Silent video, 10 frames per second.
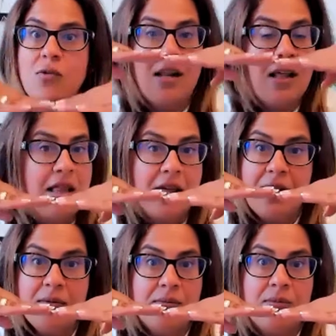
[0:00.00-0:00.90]
do
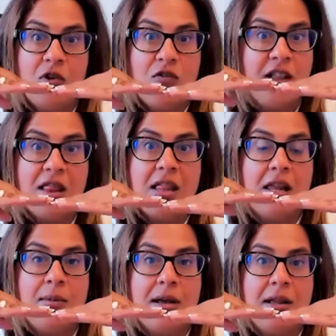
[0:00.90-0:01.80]
anything. You've hit the
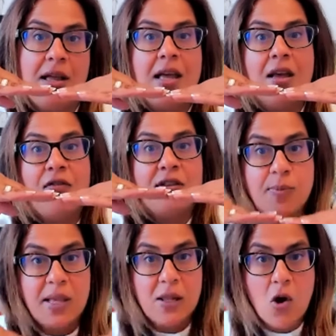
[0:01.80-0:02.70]
limit. If
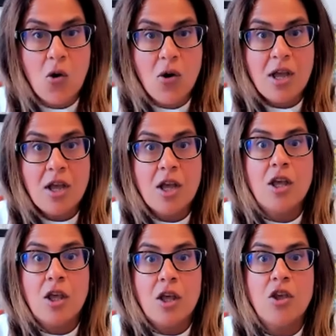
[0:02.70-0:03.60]
it's below,
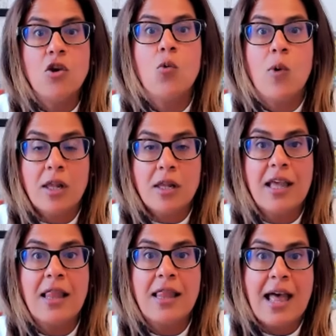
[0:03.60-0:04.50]
you will
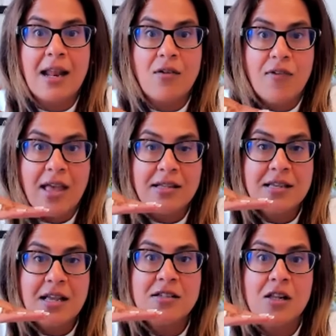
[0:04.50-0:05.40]
get that
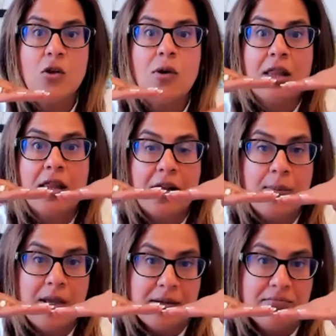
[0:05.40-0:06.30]
advance until you hit the
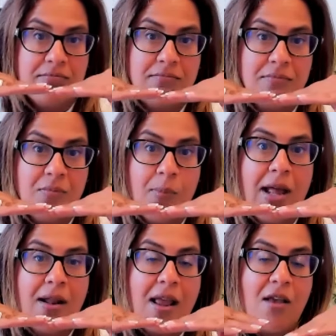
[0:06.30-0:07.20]
limit.
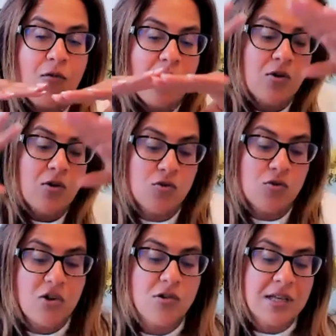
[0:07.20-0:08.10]
But if we were to
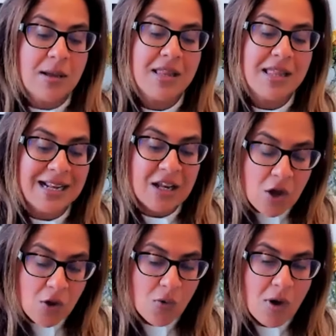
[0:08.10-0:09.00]
structure something
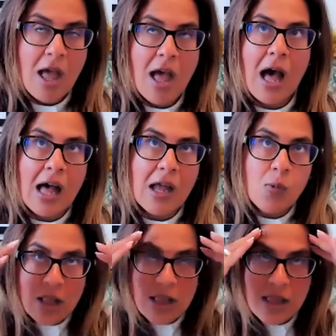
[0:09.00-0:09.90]
new, I
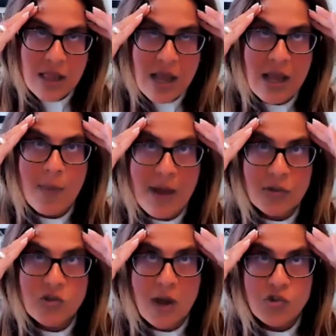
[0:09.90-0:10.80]
would think
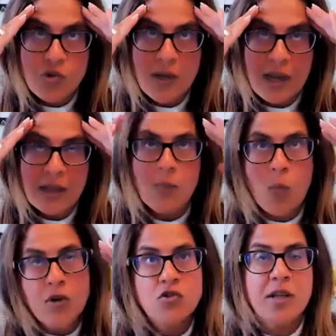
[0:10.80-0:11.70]
about structuring it
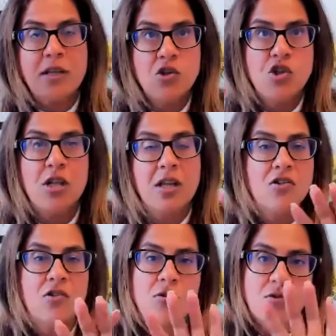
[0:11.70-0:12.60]
more
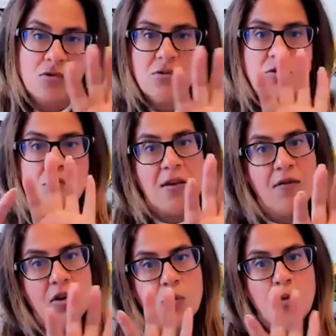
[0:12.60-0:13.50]
strategically to, to, to
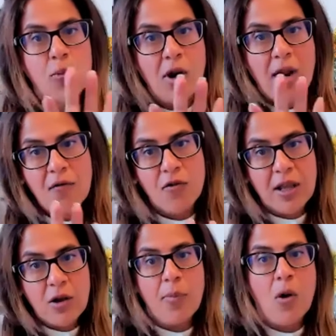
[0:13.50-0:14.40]
give you room on
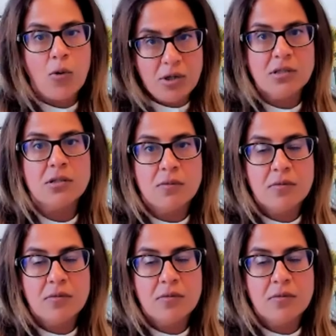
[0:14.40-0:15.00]
every component.